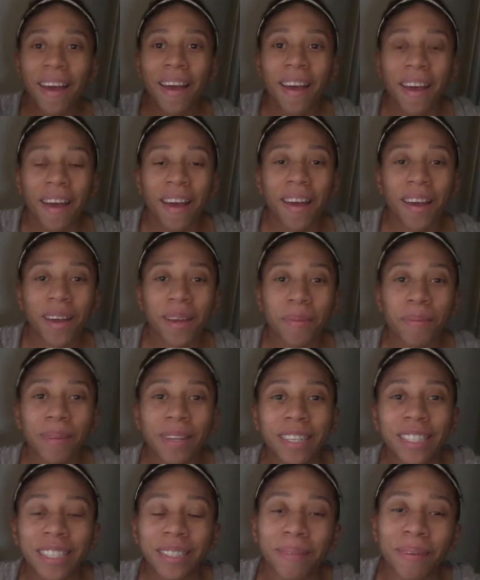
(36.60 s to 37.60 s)
Hey
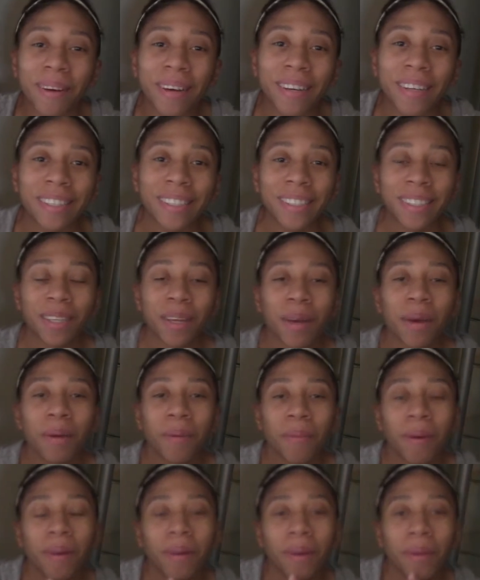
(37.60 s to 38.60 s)
plus ones,
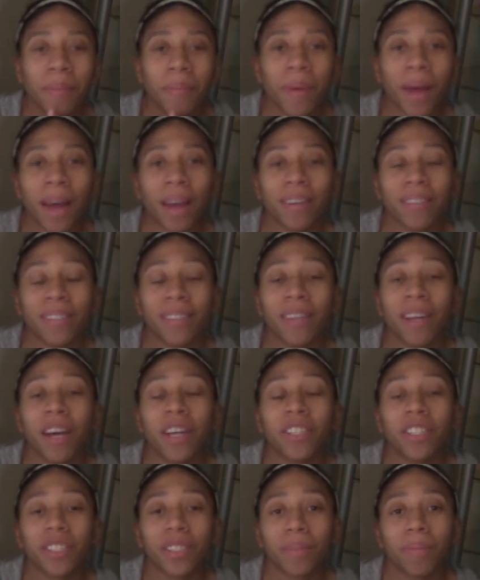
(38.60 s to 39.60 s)
welcome back to
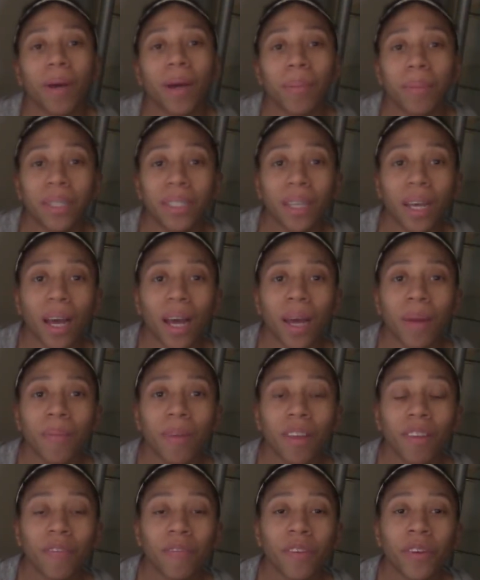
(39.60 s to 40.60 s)
Not Just Mommy Time.
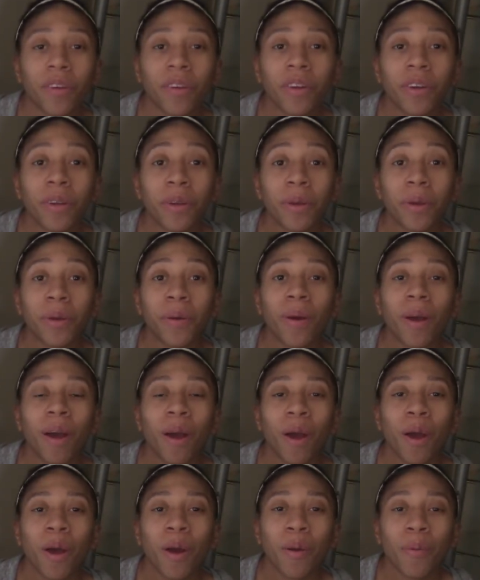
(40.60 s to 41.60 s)
If you're new,
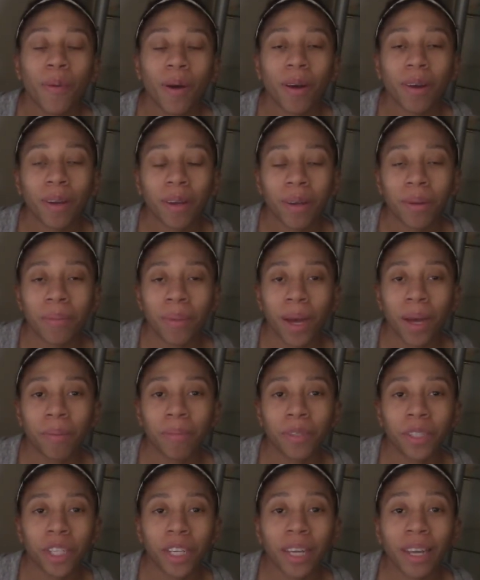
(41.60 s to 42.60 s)
welcome. I'm
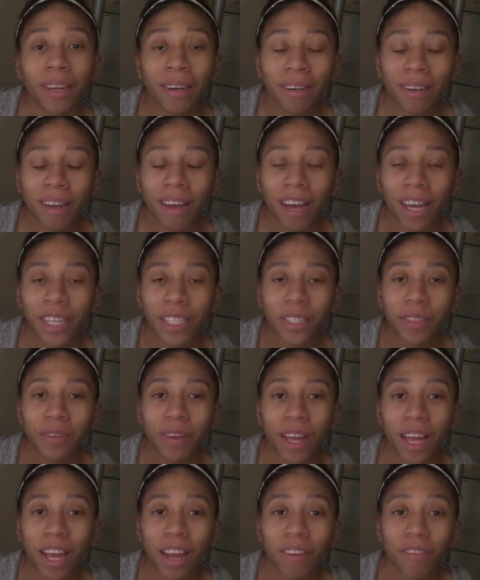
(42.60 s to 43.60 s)
Jakinda. I do
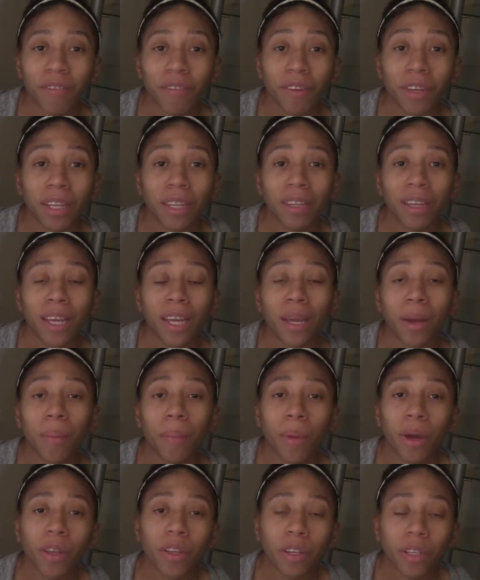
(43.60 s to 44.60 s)
everything
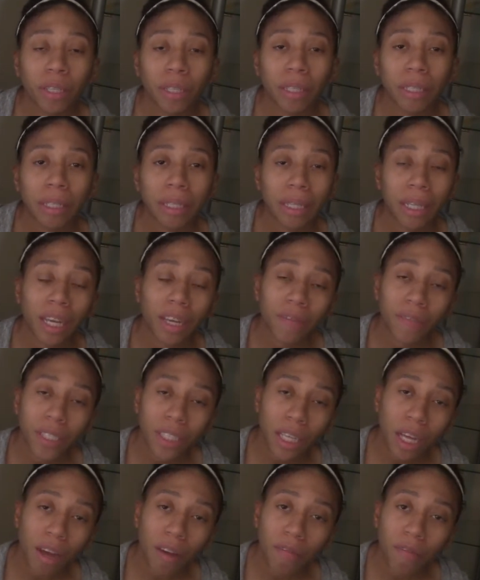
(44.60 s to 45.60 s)
motherhood,
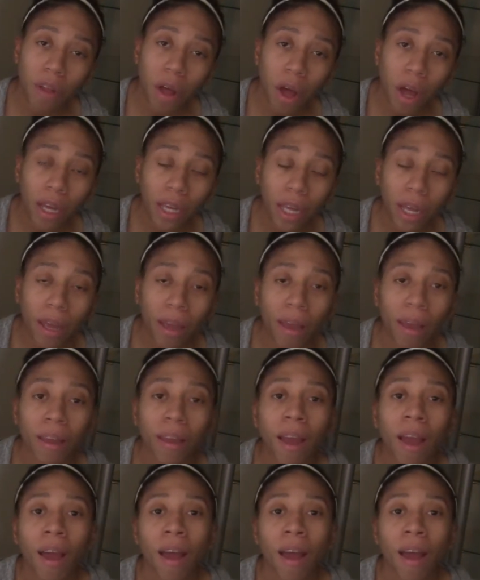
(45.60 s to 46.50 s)
lifestyle vlogging.